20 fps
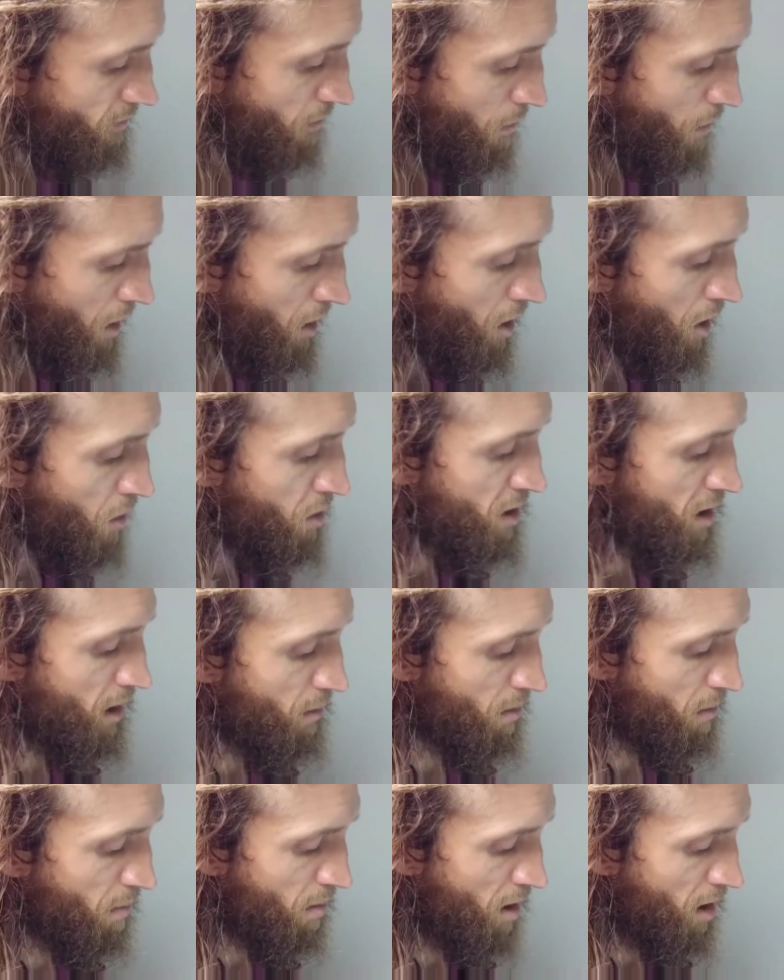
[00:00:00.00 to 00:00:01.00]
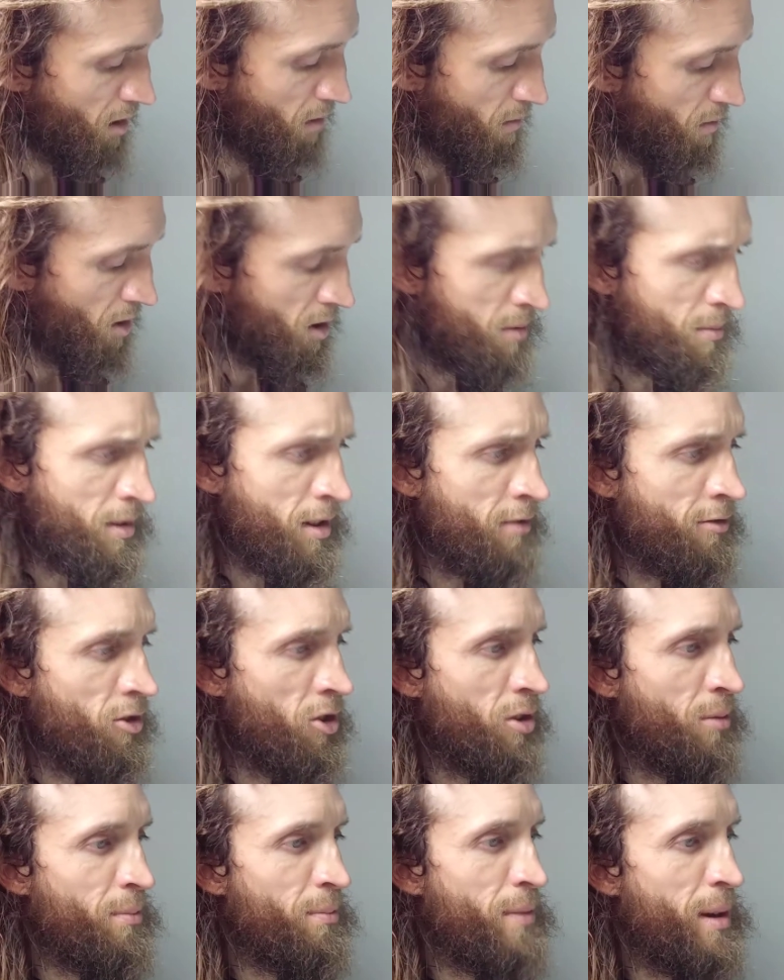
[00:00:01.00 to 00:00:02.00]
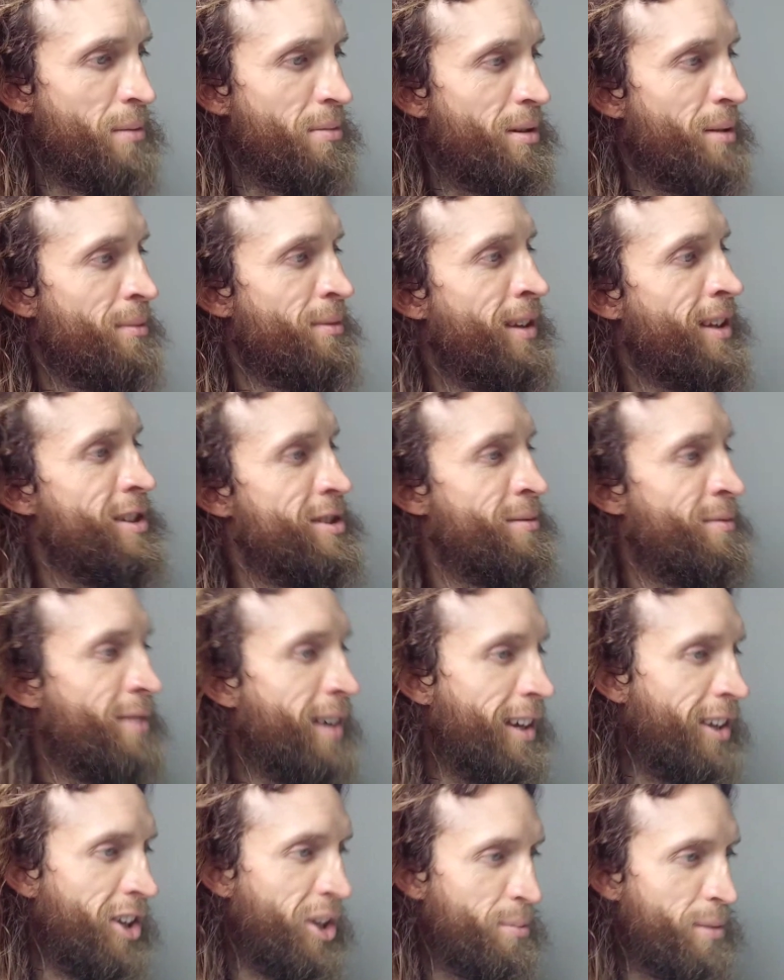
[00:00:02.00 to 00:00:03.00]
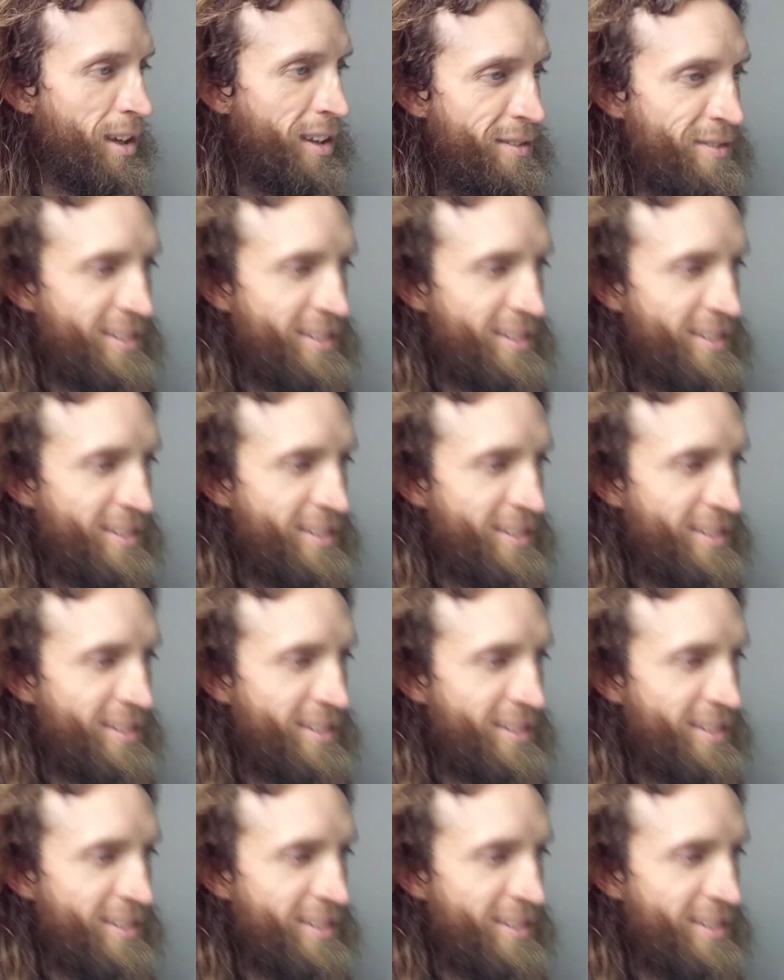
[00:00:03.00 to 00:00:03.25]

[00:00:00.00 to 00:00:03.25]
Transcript: My nose is a little bit blocked because I'm in the room. Maybe probably need some vacuuming.